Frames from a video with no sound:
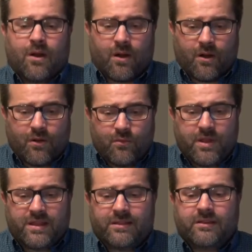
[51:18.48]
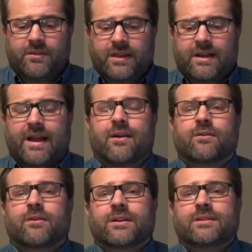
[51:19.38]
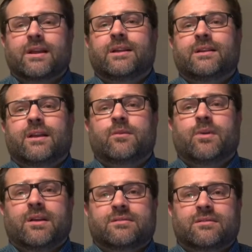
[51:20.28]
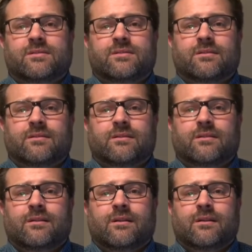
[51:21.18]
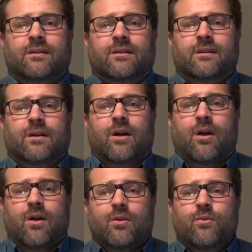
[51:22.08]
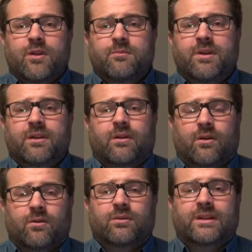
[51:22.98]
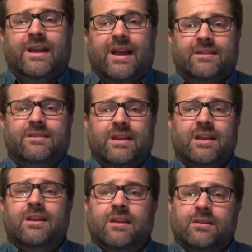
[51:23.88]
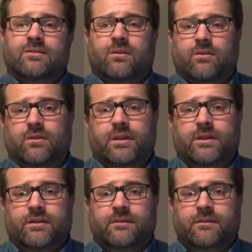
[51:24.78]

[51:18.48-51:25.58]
Are we living it out on a day-to-day basis? Are we being holy as he is holy?